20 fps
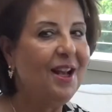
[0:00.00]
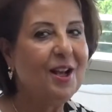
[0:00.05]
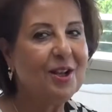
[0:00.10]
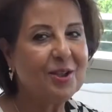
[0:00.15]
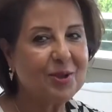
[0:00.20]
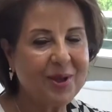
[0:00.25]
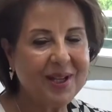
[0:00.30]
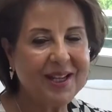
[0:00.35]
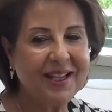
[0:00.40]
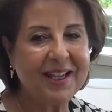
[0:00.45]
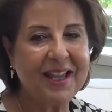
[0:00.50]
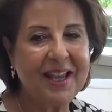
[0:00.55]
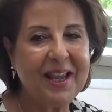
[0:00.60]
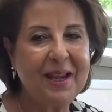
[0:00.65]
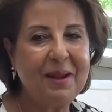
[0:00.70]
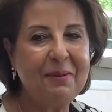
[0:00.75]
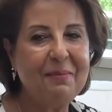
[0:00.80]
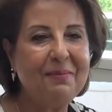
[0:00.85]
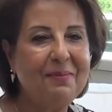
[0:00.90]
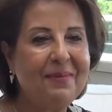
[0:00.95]
So I
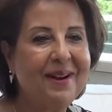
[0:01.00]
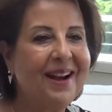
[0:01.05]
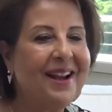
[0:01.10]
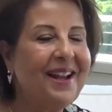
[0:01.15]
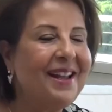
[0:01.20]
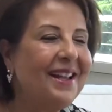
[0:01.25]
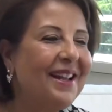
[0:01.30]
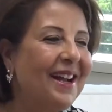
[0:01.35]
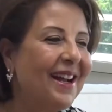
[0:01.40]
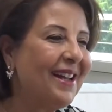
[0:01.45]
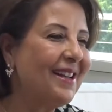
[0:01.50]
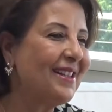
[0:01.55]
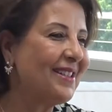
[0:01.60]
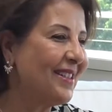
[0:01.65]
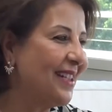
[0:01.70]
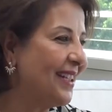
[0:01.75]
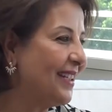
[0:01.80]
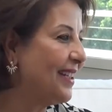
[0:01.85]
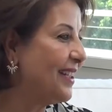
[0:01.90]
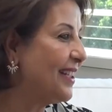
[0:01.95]
came, I, I
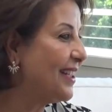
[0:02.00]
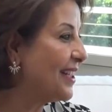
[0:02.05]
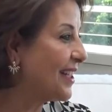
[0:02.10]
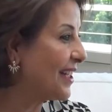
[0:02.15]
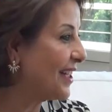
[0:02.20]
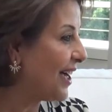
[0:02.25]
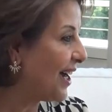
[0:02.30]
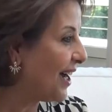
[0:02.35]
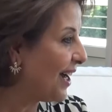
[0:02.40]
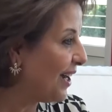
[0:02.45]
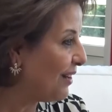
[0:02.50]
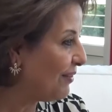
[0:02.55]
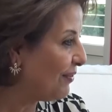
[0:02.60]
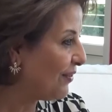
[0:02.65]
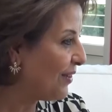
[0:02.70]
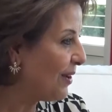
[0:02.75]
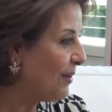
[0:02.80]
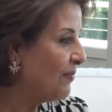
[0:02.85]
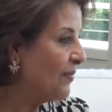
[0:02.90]
stayed a year and a half.